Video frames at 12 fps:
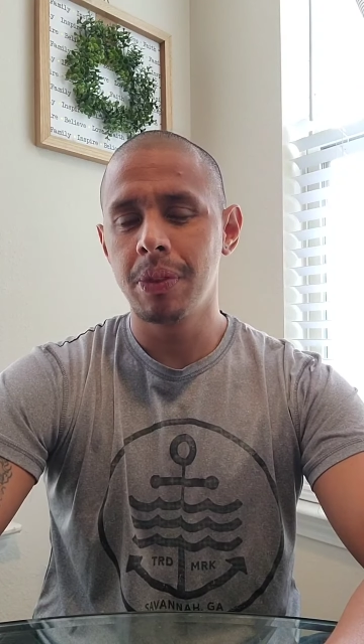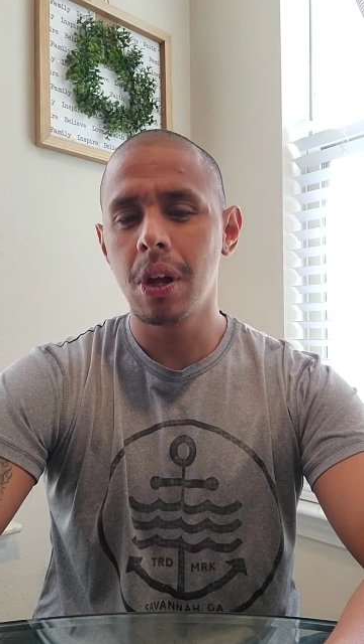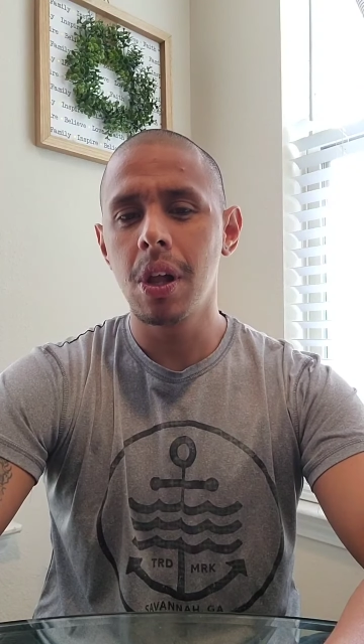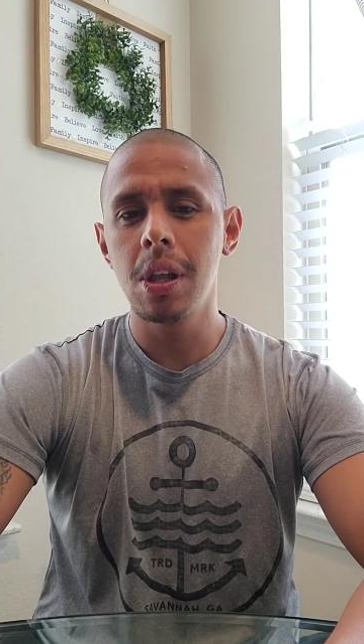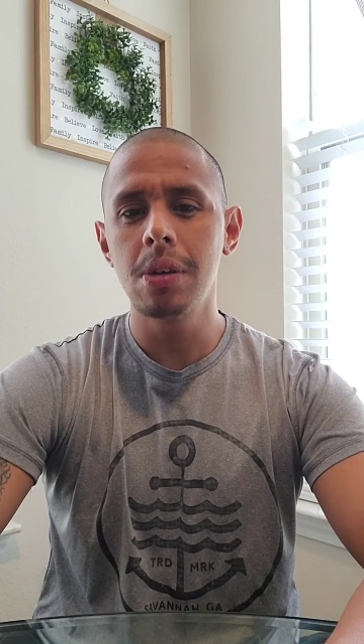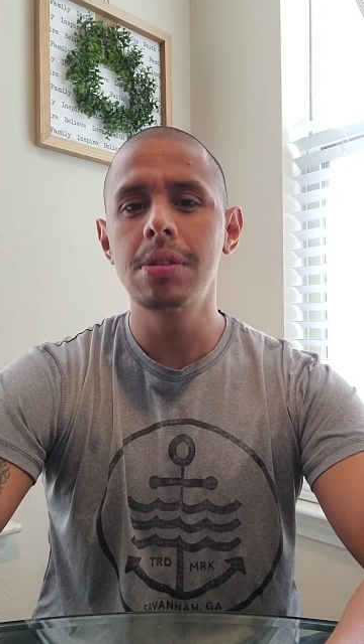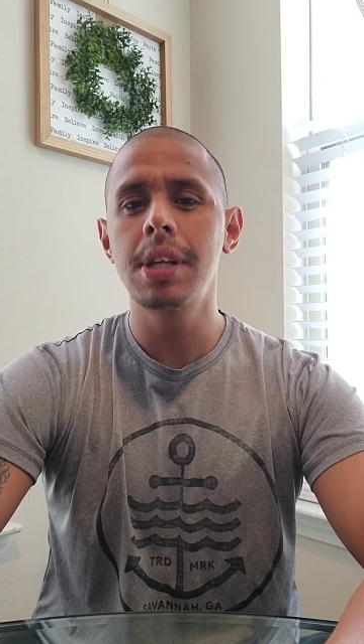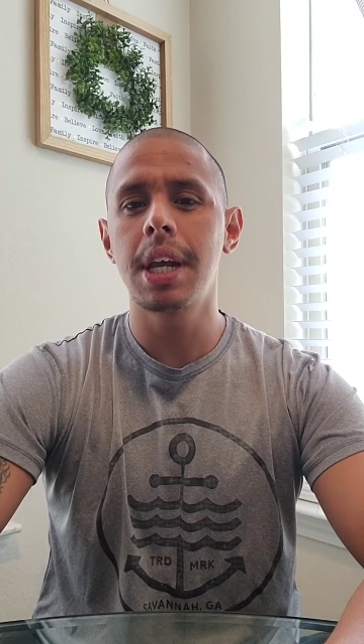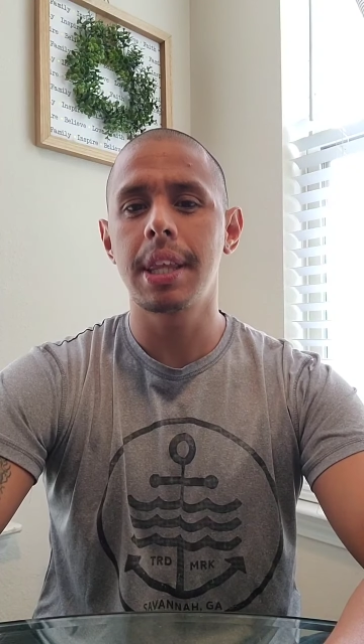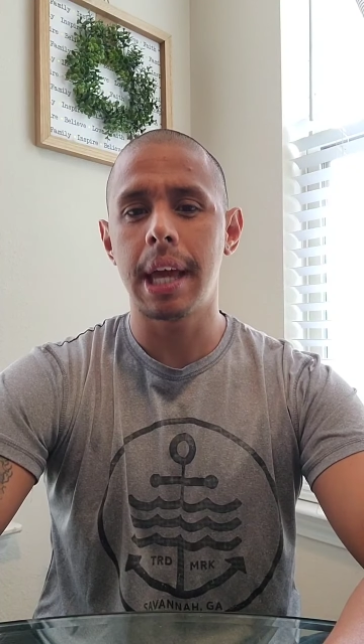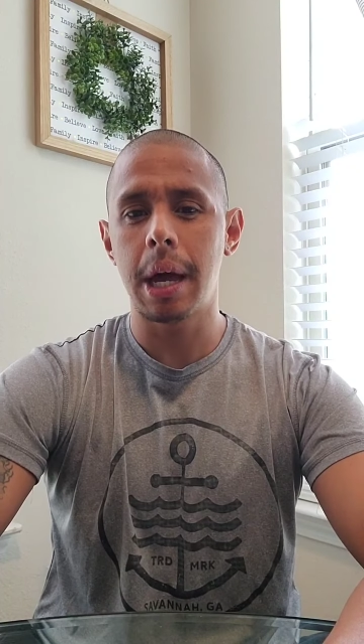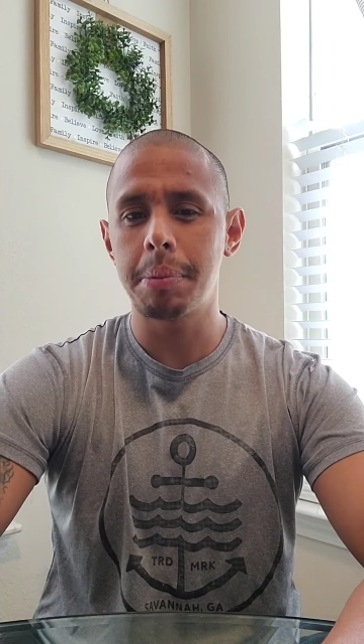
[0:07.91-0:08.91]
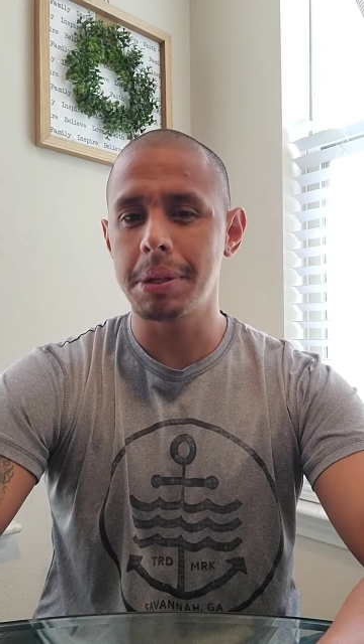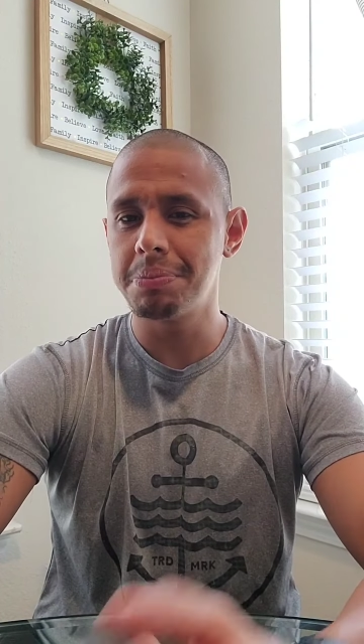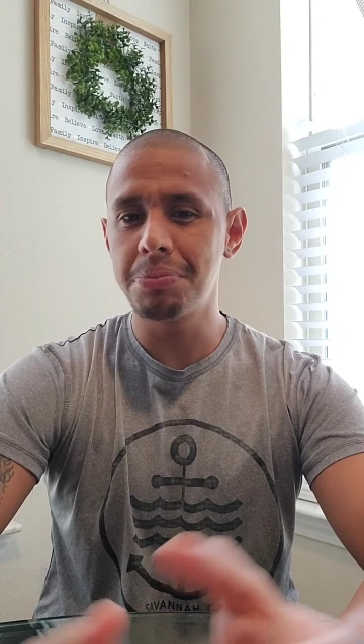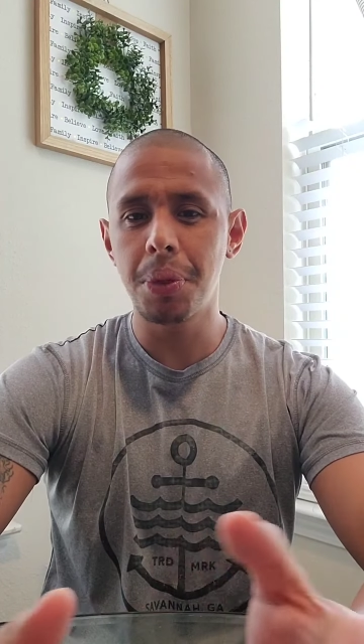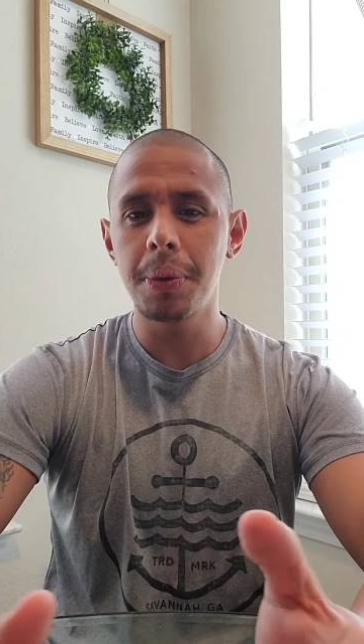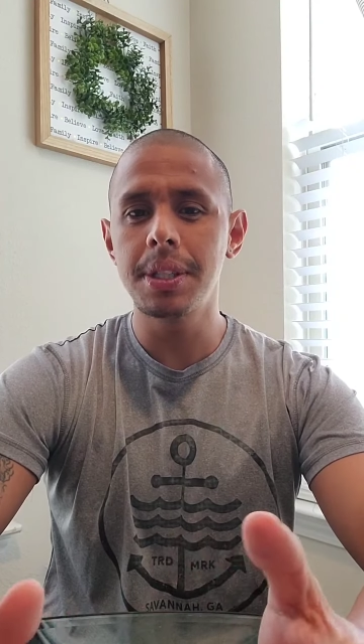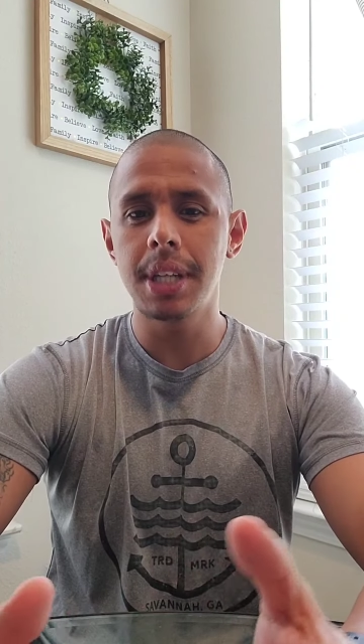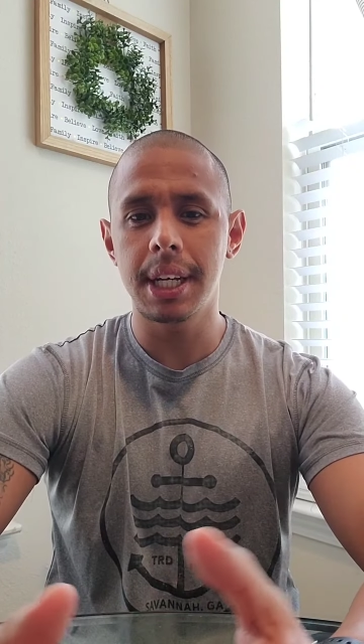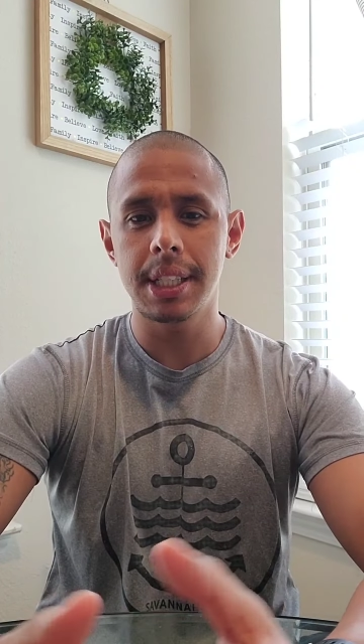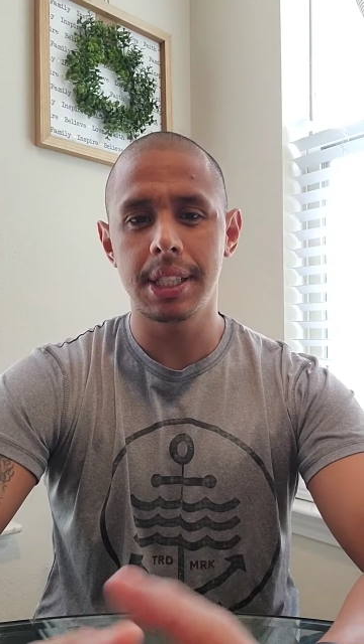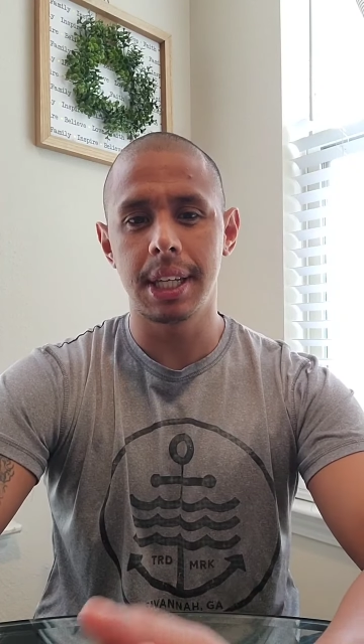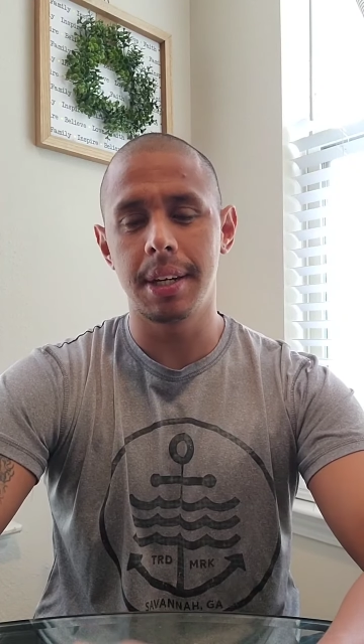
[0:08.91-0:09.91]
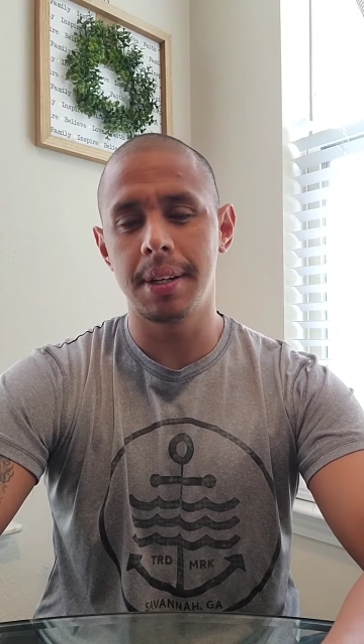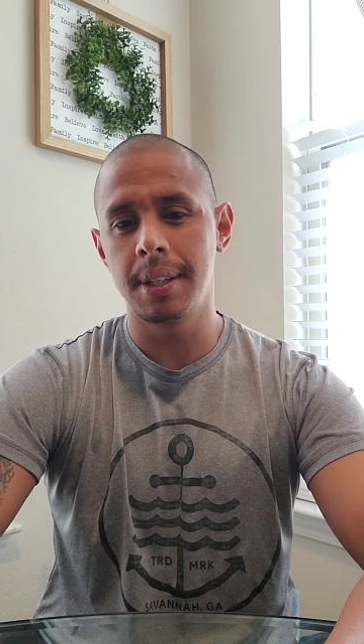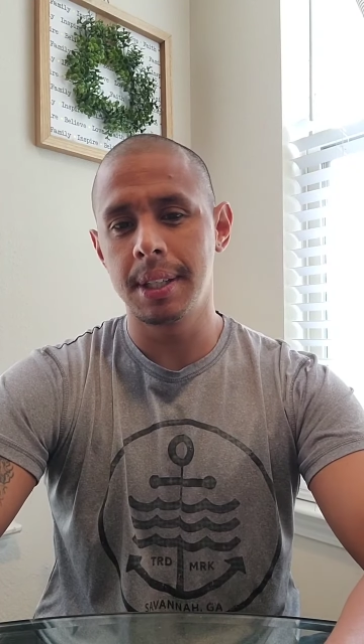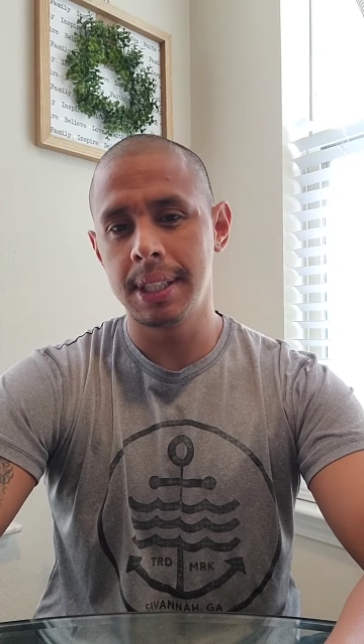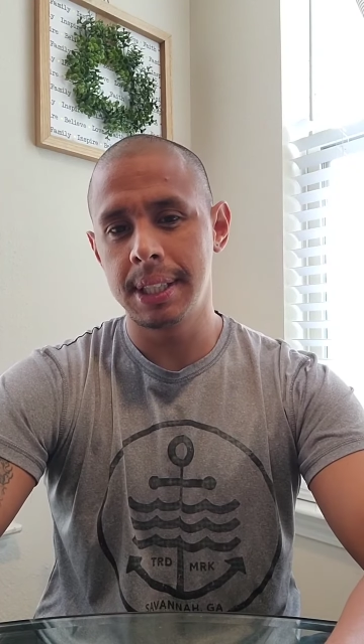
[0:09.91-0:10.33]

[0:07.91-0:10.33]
closed out of the app like three seconds later.